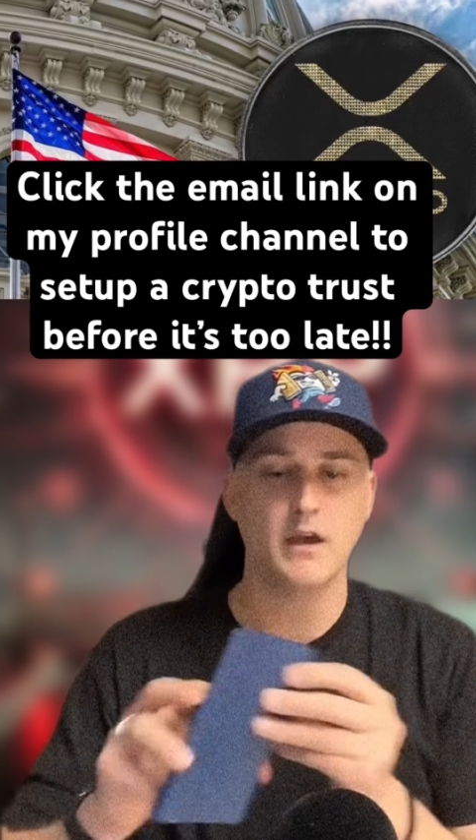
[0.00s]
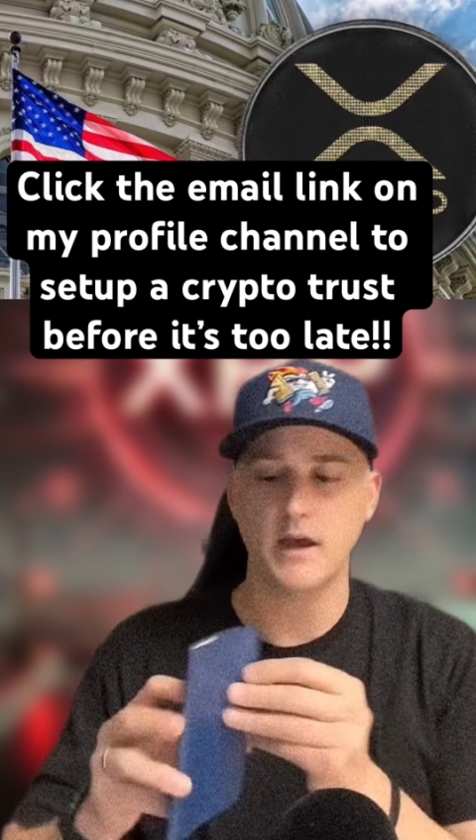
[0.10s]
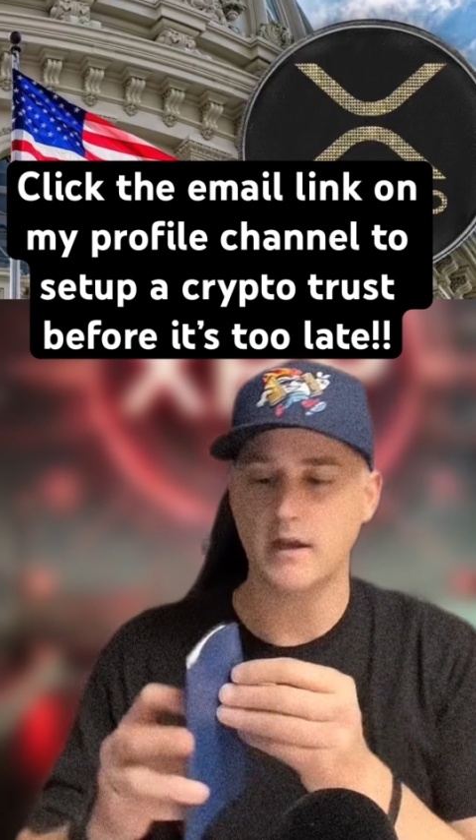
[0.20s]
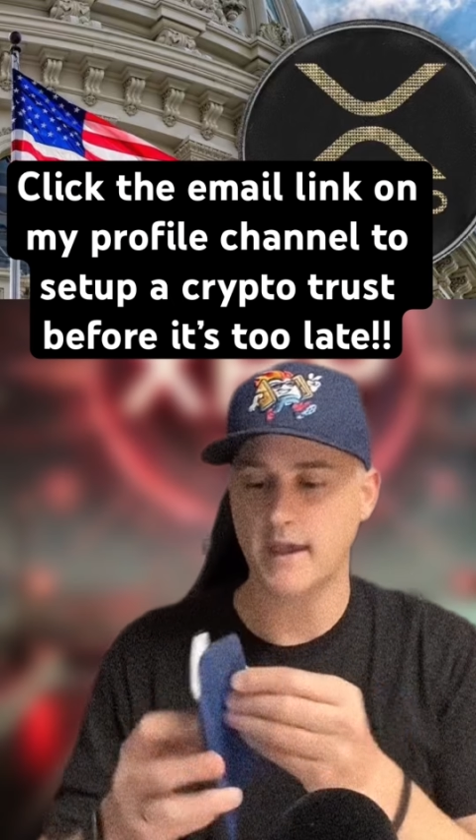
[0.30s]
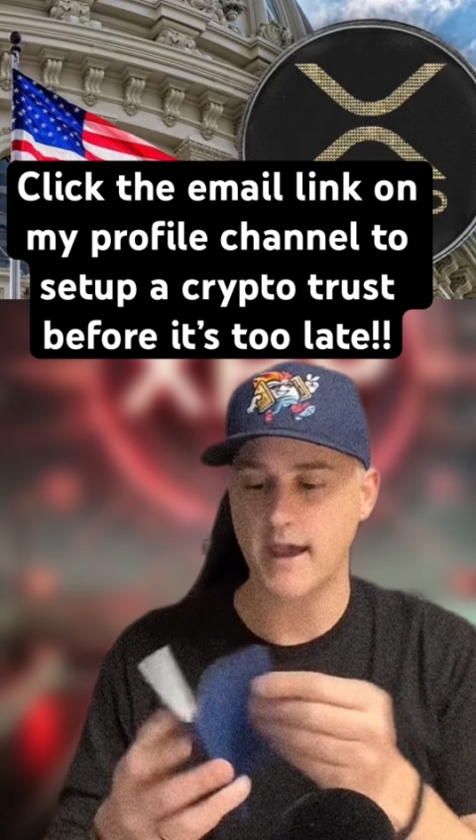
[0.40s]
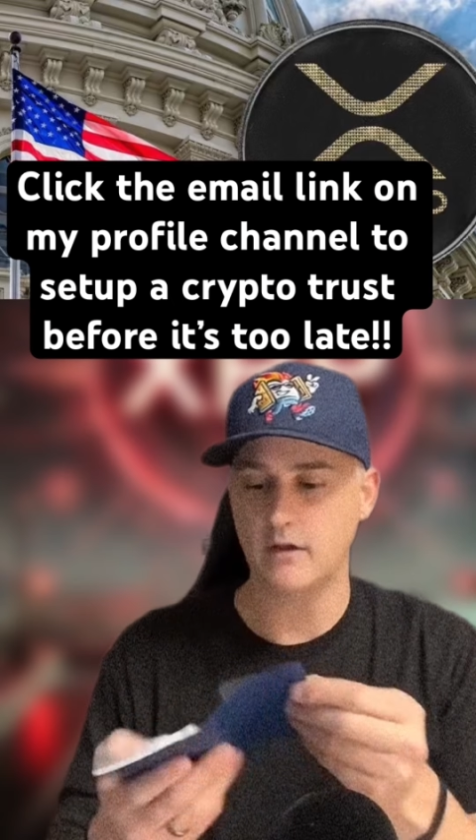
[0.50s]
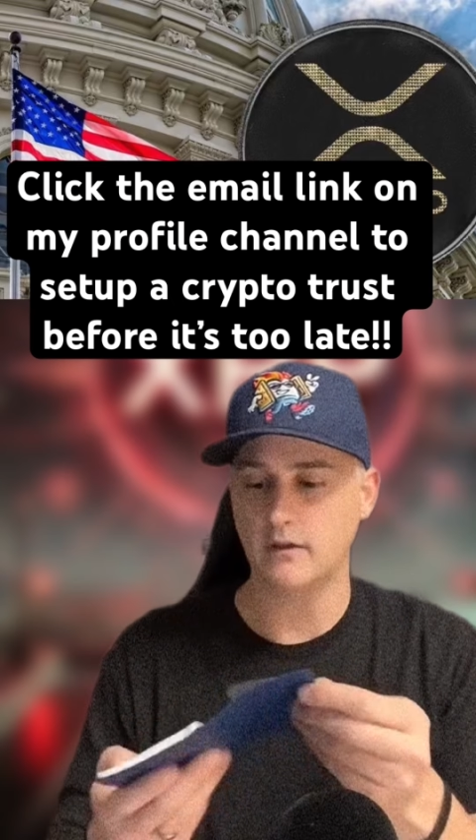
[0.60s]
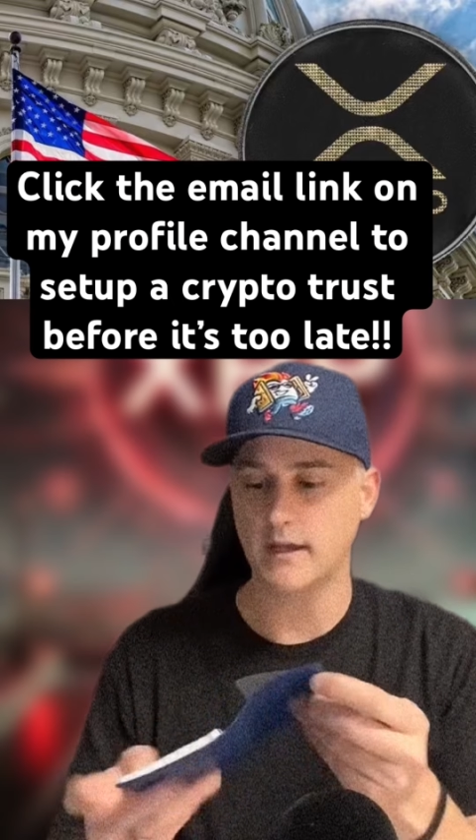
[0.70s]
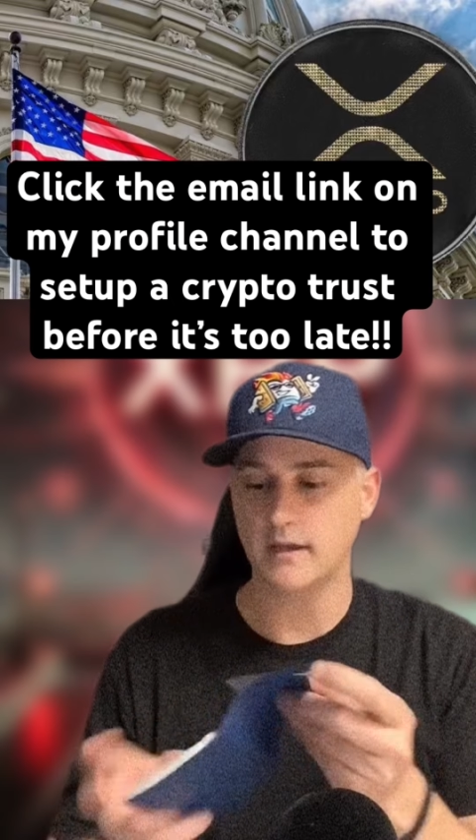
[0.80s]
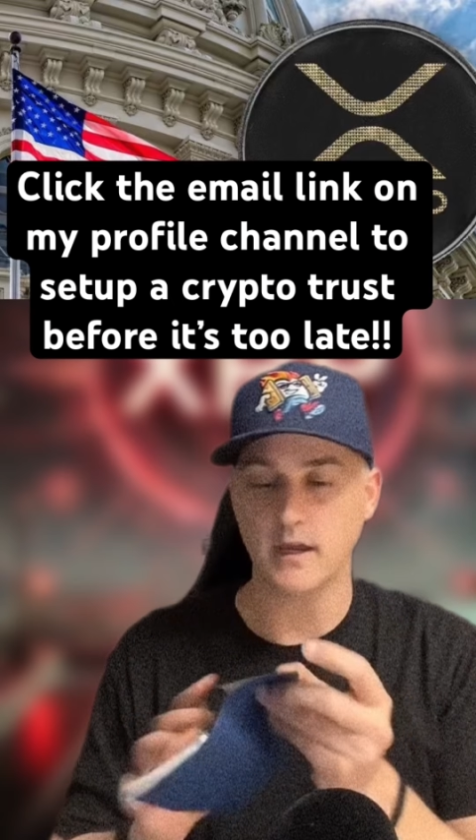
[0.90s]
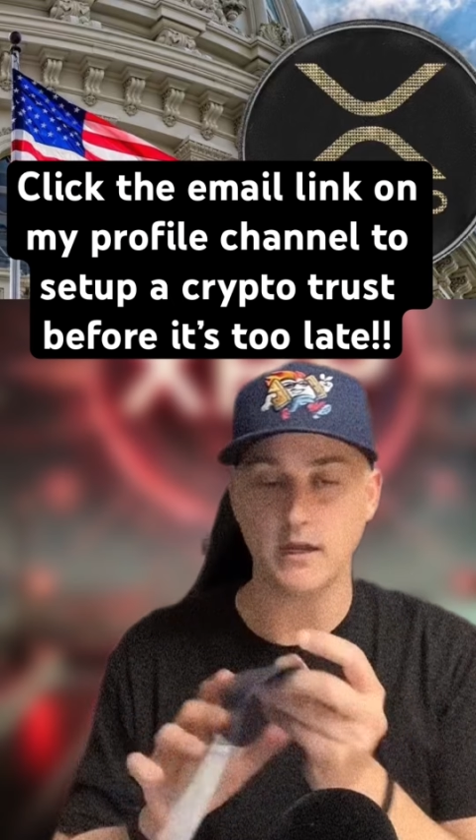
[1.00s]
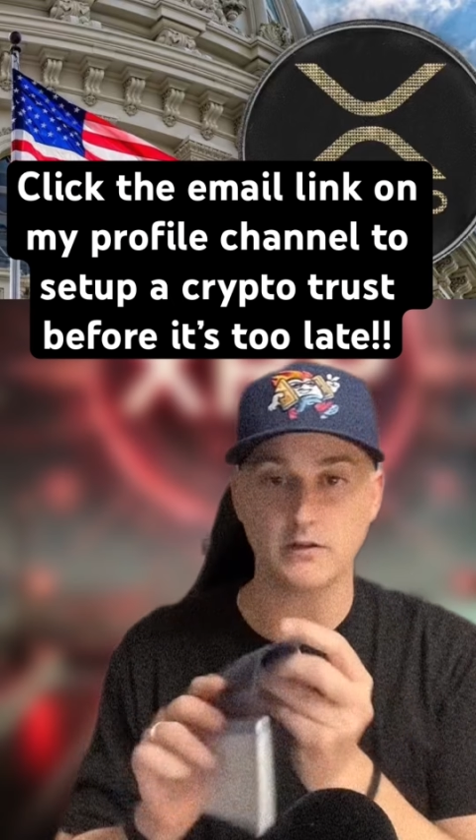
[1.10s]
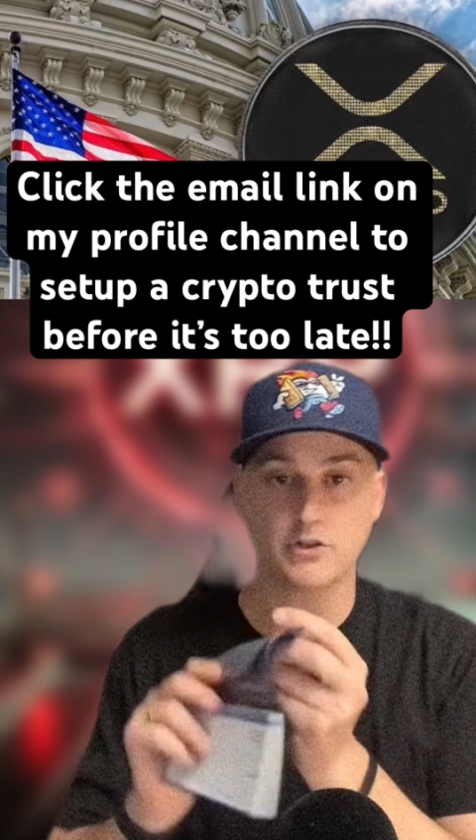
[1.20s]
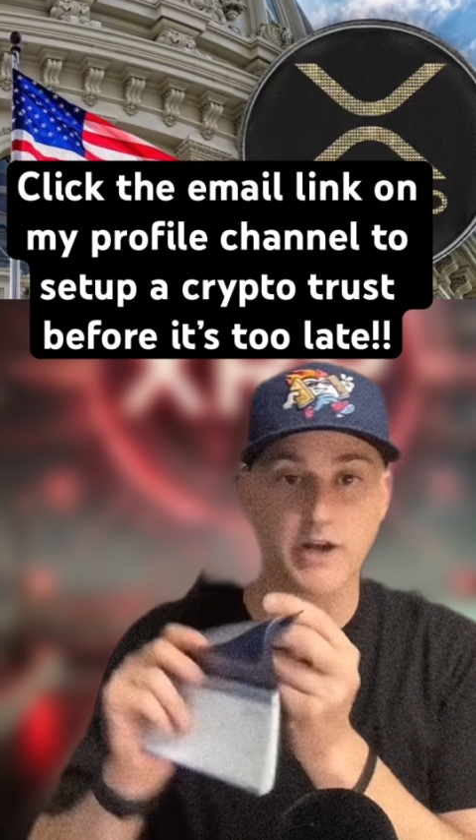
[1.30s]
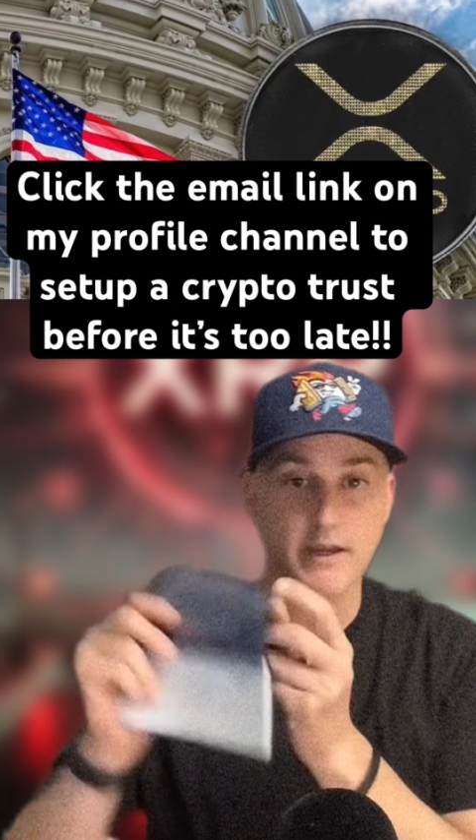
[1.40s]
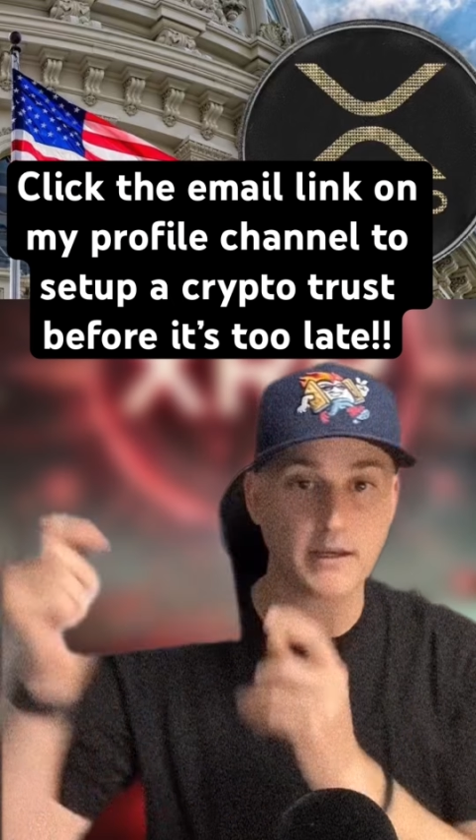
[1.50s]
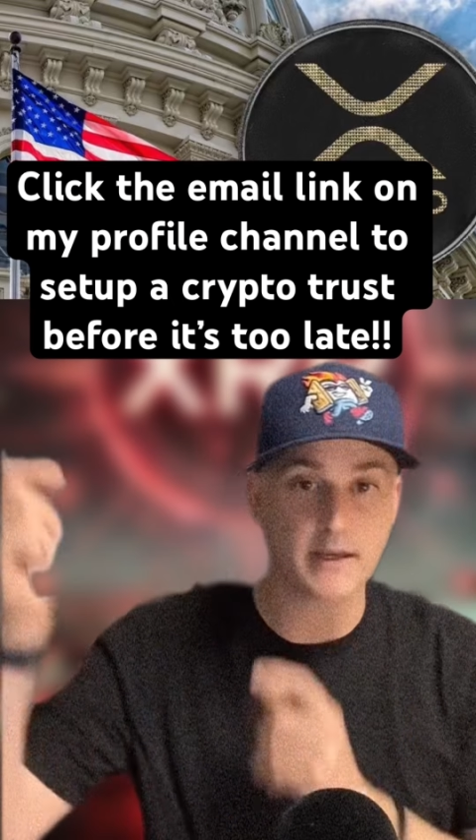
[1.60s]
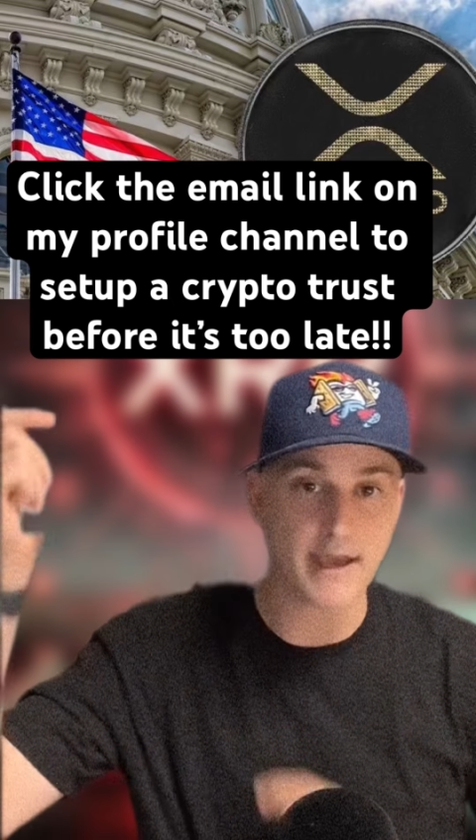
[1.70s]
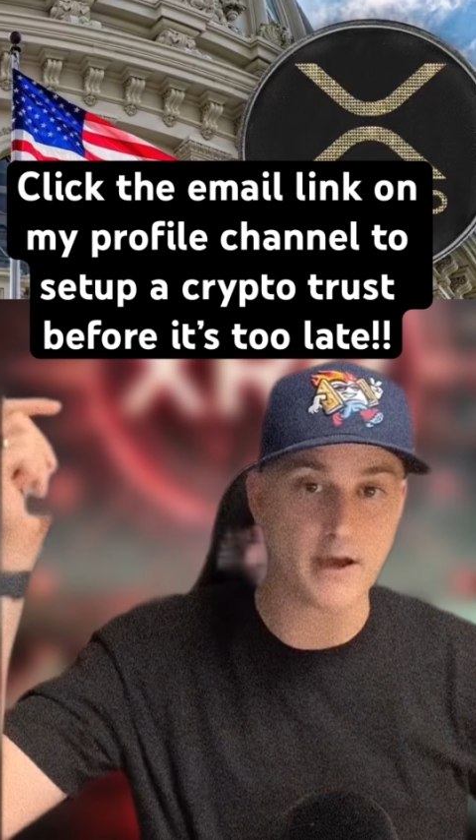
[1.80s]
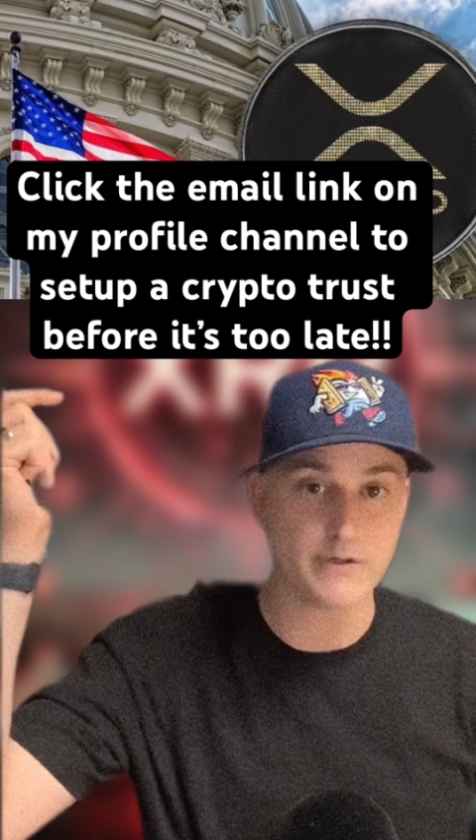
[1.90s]
an account like a checking
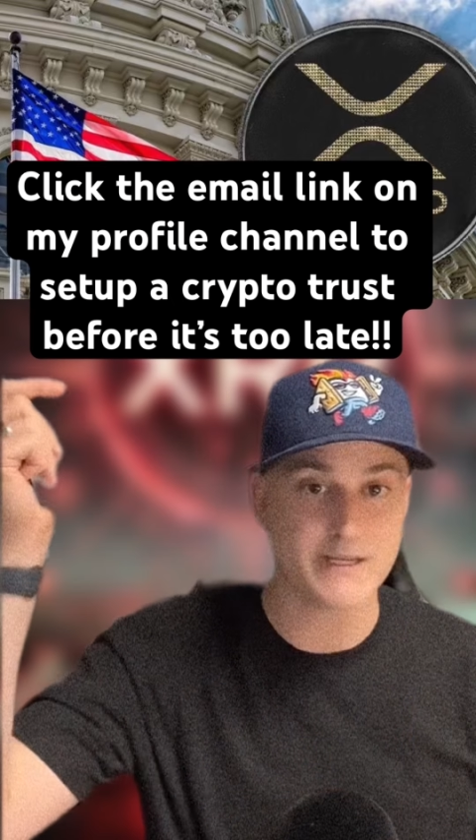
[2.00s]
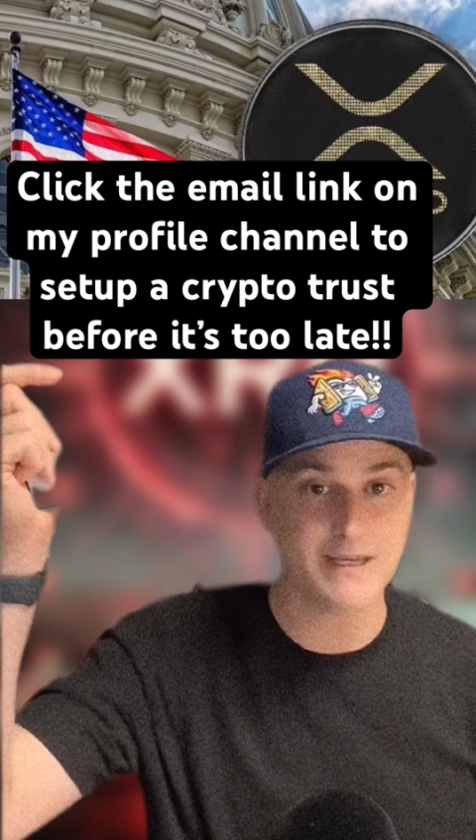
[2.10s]
account